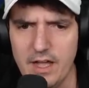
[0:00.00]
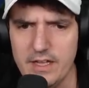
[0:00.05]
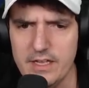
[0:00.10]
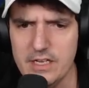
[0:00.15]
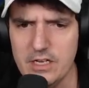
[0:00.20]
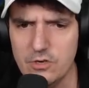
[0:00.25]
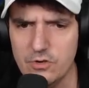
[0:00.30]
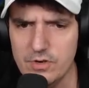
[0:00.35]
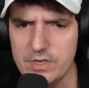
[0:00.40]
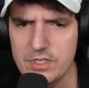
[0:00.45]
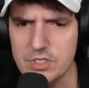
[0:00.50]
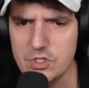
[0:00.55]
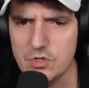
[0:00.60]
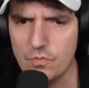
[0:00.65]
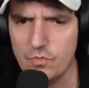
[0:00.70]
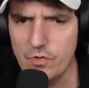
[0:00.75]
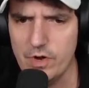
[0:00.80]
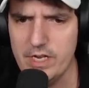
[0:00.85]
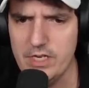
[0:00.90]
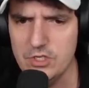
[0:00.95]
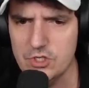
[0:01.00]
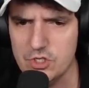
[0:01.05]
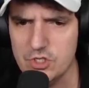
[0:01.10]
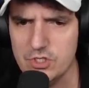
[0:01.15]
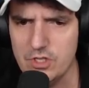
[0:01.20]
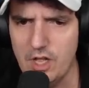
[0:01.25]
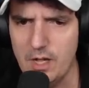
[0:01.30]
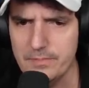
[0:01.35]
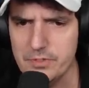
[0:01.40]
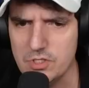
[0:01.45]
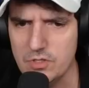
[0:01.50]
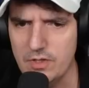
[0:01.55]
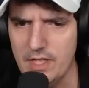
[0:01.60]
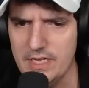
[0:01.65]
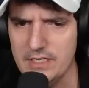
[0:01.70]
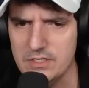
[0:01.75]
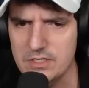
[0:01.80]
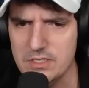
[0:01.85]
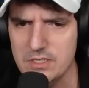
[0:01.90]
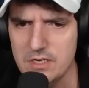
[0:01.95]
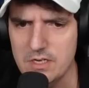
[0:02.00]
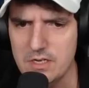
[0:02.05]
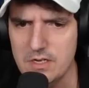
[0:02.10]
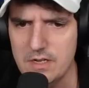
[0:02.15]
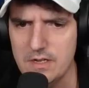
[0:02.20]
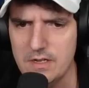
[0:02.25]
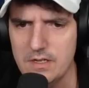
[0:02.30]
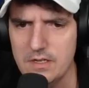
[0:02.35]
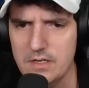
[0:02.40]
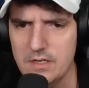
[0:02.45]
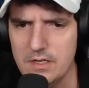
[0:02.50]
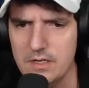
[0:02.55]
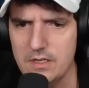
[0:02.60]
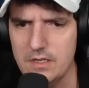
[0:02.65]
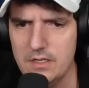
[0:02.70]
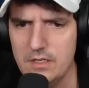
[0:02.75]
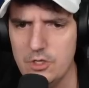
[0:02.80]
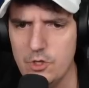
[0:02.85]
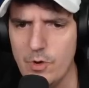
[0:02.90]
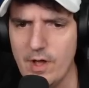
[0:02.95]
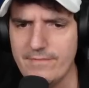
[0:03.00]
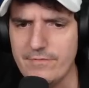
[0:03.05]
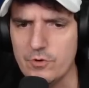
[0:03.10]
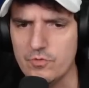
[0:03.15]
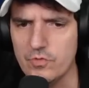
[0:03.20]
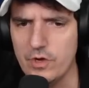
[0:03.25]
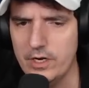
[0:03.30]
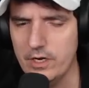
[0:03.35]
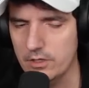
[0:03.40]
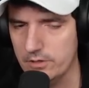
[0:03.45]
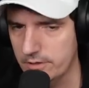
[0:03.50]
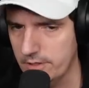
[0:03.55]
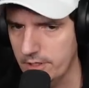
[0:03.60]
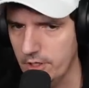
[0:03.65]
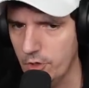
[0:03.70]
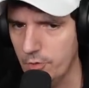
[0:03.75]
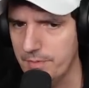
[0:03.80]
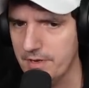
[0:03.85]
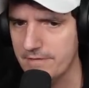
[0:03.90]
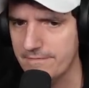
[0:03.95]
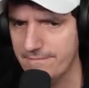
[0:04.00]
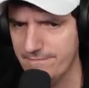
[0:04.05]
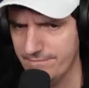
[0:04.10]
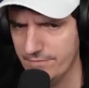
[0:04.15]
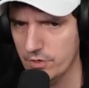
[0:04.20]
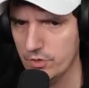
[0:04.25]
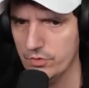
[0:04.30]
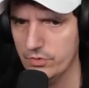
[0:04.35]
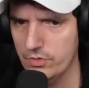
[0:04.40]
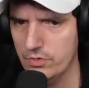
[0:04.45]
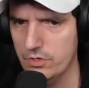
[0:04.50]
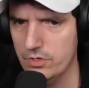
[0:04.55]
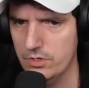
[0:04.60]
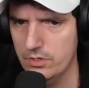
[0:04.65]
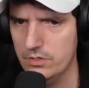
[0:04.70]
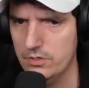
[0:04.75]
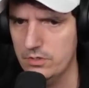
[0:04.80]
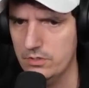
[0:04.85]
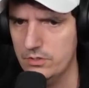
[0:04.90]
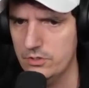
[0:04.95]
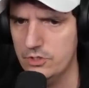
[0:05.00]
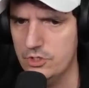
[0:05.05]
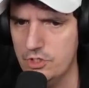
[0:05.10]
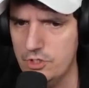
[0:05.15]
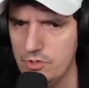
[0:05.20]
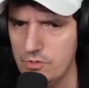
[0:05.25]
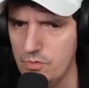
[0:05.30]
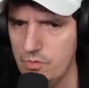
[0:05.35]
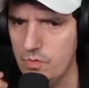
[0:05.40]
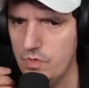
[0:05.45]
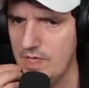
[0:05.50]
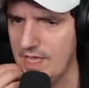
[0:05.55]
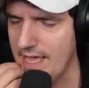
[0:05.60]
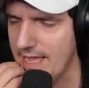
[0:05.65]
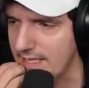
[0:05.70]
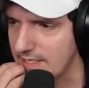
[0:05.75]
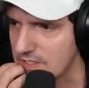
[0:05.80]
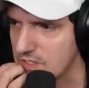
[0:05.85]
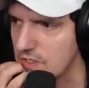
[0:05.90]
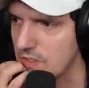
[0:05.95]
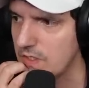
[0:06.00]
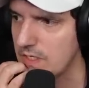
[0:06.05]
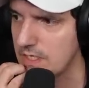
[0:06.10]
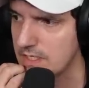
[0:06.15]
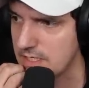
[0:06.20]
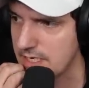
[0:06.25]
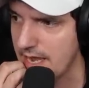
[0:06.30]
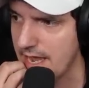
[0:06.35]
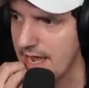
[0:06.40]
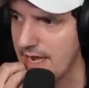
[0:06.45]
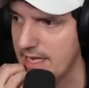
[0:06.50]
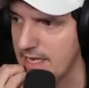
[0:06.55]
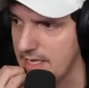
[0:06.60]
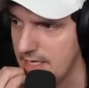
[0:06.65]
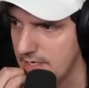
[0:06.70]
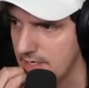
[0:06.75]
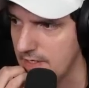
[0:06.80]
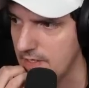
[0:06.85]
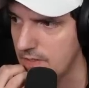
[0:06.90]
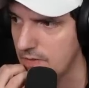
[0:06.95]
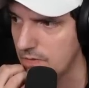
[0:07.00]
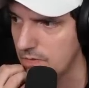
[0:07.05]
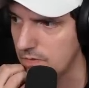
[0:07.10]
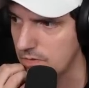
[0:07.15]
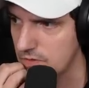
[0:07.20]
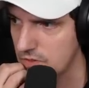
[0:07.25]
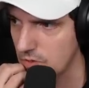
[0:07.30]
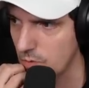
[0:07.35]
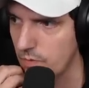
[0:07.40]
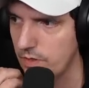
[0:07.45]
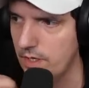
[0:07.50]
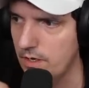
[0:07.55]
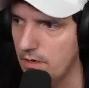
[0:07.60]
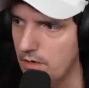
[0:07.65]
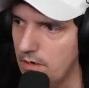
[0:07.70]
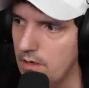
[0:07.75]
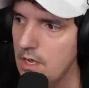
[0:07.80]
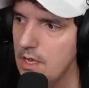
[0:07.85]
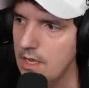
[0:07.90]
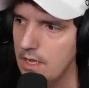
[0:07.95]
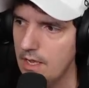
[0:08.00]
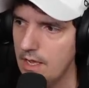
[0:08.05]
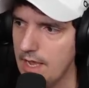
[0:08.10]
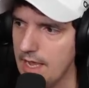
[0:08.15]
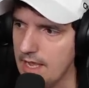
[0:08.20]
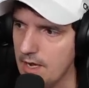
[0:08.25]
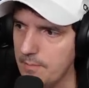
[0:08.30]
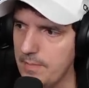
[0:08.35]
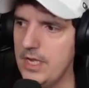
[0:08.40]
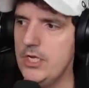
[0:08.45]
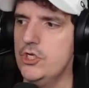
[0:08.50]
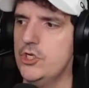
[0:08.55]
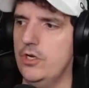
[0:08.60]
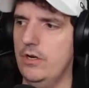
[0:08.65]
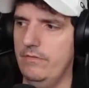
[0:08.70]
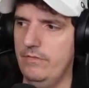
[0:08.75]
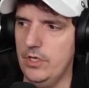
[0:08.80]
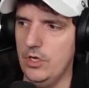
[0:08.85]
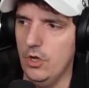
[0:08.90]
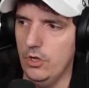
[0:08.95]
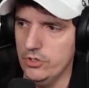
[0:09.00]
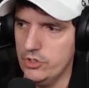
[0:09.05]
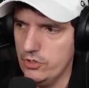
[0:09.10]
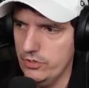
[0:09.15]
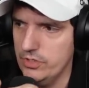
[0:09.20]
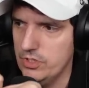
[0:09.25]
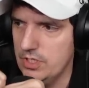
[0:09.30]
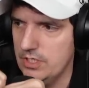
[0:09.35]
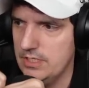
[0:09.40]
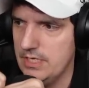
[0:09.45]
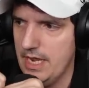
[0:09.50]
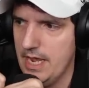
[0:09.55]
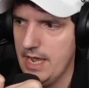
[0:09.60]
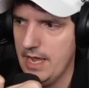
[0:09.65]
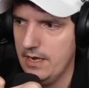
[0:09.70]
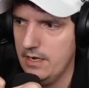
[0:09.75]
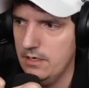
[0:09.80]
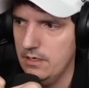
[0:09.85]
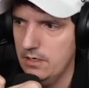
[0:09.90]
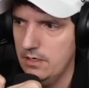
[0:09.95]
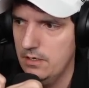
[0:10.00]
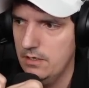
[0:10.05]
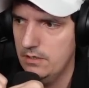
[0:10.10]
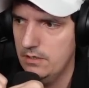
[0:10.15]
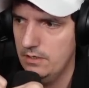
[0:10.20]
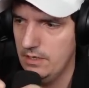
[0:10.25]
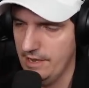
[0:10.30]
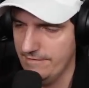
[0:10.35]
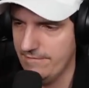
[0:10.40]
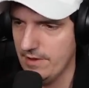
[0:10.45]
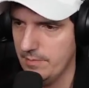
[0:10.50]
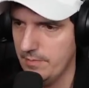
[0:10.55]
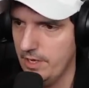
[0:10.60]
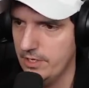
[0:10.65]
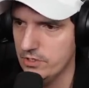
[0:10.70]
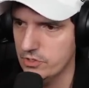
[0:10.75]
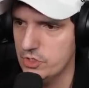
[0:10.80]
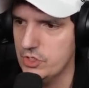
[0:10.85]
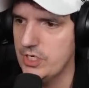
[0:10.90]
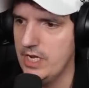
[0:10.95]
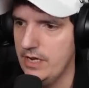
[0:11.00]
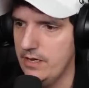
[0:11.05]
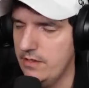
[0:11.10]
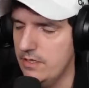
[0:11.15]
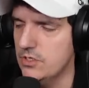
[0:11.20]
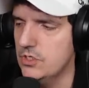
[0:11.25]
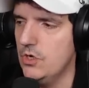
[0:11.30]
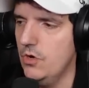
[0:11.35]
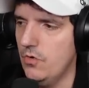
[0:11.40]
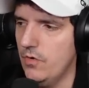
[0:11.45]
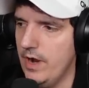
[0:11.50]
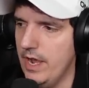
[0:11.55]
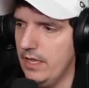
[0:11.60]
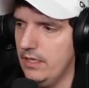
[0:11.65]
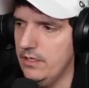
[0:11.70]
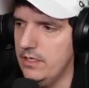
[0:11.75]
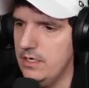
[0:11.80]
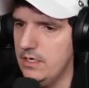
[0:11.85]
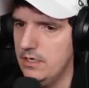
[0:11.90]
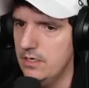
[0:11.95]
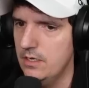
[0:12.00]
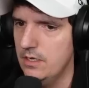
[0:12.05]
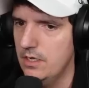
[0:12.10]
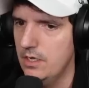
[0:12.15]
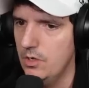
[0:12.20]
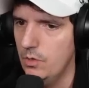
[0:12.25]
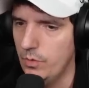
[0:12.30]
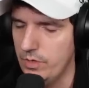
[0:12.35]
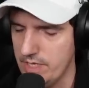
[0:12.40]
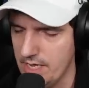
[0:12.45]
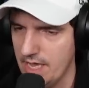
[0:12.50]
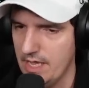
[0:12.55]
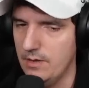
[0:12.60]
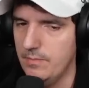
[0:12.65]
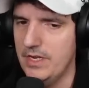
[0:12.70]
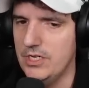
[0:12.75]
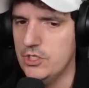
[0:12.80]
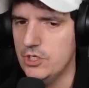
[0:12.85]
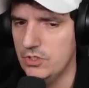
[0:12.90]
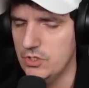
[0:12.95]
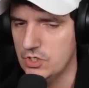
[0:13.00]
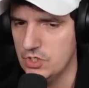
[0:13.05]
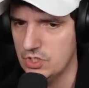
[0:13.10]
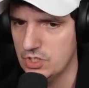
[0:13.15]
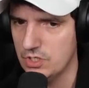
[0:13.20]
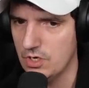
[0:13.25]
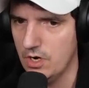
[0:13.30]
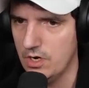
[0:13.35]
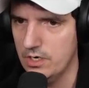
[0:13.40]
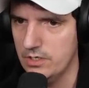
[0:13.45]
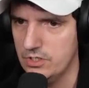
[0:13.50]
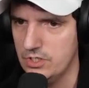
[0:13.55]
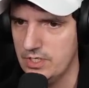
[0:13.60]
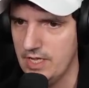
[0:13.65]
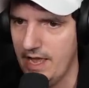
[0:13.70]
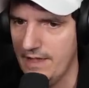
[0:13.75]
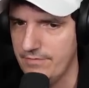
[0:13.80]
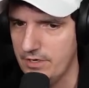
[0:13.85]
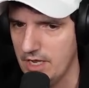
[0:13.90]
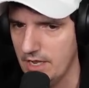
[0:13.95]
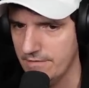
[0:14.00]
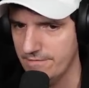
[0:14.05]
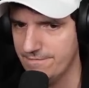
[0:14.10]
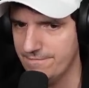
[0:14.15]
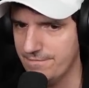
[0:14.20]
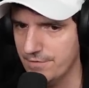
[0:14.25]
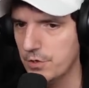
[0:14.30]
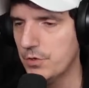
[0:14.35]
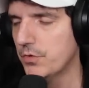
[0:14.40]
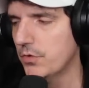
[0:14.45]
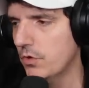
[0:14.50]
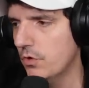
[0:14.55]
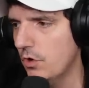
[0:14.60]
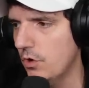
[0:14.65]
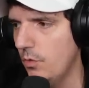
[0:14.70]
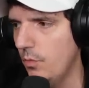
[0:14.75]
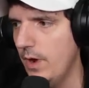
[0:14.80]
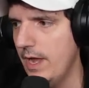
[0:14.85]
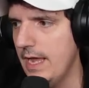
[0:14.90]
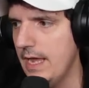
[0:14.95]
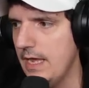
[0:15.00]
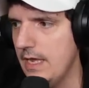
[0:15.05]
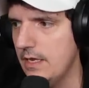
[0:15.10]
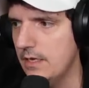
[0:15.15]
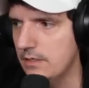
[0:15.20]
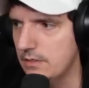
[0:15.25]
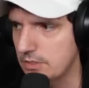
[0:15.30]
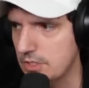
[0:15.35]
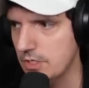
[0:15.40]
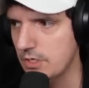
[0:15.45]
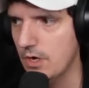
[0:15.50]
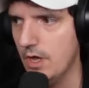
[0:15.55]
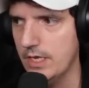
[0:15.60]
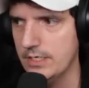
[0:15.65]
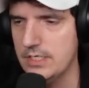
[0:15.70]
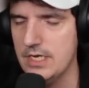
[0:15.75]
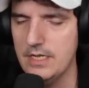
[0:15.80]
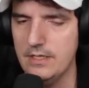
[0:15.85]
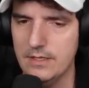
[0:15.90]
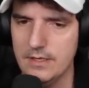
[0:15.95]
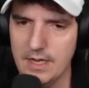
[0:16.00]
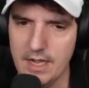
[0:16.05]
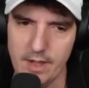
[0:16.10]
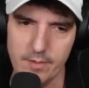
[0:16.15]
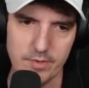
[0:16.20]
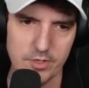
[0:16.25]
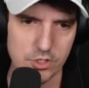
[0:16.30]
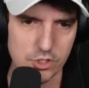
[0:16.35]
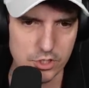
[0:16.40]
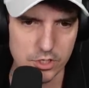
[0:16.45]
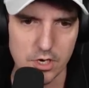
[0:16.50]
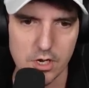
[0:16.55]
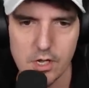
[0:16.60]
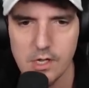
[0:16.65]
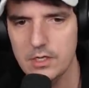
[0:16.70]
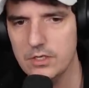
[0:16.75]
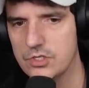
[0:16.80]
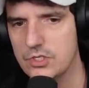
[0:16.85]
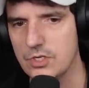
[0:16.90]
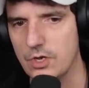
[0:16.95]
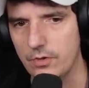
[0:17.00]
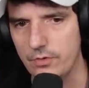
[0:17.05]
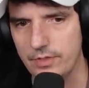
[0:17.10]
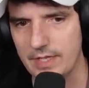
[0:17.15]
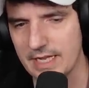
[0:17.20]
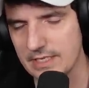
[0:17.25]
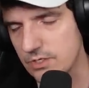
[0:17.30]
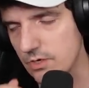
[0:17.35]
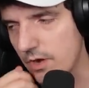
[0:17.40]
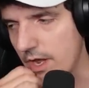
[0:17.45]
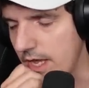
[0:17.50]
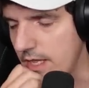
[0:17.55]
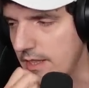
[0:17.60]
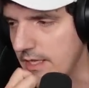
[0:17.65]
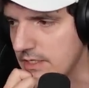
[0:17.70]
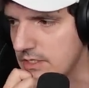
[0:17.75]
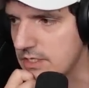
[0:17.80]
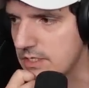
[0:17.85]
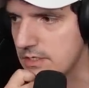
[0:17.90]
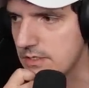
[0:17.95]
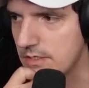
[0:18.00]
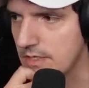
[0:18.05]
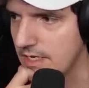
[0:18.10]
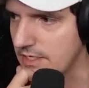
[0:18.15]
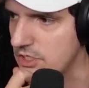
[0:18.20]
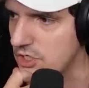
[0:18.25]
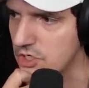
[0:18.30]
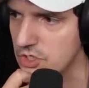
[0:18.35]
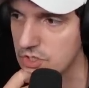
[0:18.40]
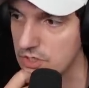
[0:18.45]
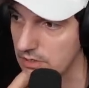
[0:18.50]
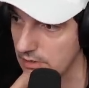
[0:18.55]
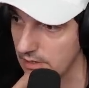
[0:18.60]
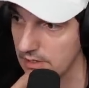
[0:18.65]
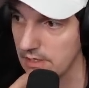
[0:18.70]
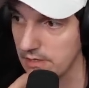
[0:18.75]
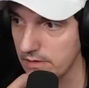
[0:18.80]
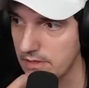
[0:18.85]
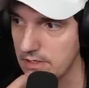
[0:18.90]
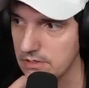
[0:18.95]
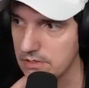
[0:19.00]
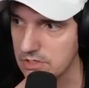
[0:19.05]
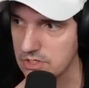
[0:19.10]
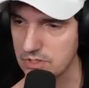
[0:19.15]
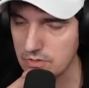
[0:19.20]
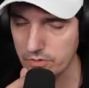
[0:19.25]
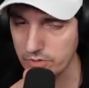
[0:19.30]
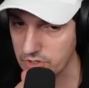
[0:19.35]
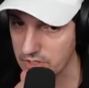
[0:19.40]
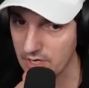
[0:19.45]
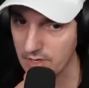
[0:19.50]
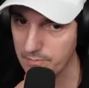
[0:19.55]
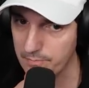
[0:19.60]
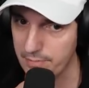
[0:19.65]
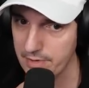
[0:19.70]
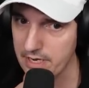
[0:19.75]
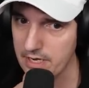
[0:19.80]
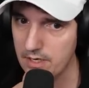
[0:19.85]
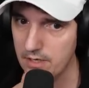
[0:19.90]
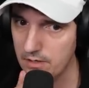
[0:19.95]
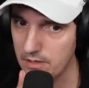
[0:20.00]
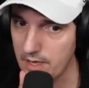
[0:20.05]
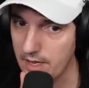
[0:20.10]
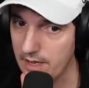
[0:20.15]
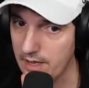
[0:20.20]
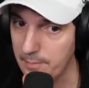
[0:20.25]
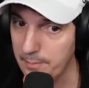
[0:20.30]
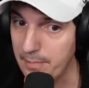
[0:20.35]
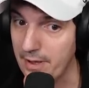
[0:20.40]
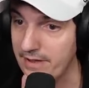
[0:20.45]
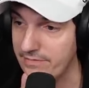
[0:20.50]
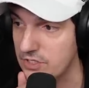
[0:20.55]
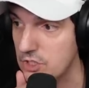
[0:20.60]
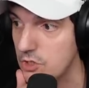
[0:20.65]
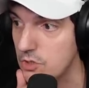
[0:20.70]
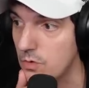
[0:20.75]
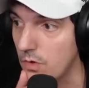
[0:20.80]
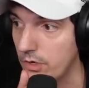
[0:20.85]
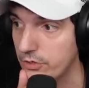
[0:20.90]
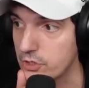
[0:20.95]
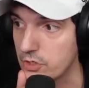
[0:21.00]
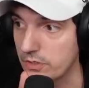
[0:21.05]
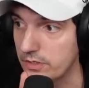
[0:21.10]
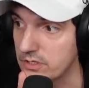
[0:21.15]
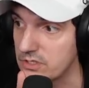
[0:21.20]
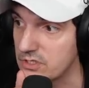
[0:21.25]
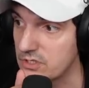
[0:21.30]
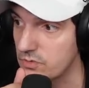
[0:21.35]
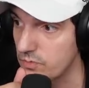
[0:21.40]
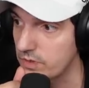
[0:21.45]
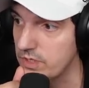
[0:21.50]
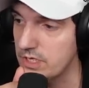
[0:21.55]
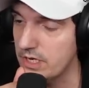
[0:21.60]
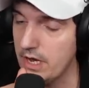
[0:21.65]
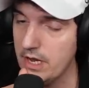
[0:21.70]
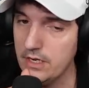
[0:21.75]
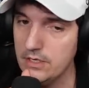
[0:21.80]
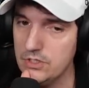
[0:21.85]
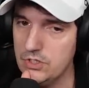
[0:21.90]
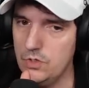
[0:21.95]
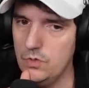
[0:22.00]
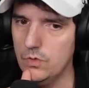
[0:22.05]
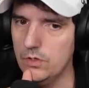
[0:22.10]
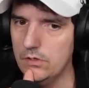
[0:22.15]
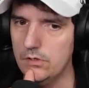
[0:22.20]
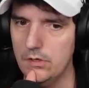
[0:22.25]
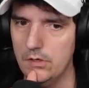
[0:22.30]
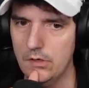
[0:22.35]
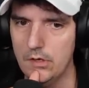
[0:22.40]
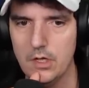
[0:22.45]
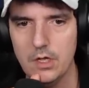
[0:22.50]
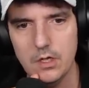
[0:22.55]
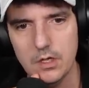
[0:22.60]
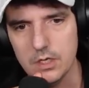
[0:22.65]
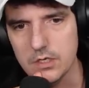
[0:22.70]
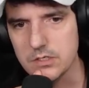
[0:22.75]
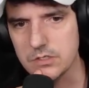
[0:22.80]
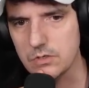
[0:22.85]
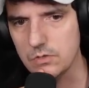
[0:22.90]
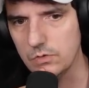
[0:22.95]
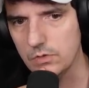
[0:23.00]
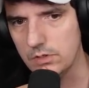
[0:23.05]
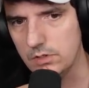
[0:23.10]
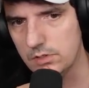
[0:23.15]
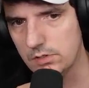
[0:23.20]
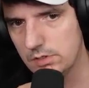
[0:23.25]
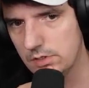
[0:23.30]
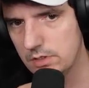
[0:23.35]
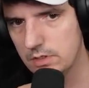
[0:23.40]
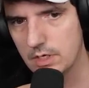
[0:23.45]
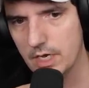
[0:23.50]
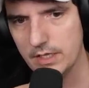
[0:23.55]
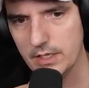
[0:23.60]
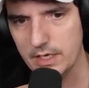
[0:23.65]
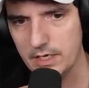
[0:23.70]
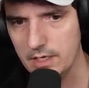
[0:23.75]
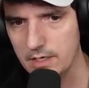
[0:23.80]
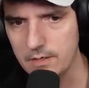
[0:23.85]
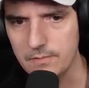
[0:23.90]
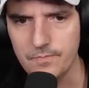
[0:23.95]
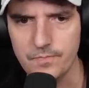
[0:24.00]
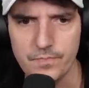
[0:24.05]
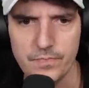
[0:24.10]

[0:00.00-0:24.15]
Increase range slop. So that's... You have to run a little bit further to cancel the attack hitting you. So when the animation of the Ultralisk attack, if I'm understanding this correctly, when the animation starts, they have to get further away to not take the damage. So that's okay. That's just... This looks like big buffs to Ultralisks, which, again, is cool. Is cool. I like it.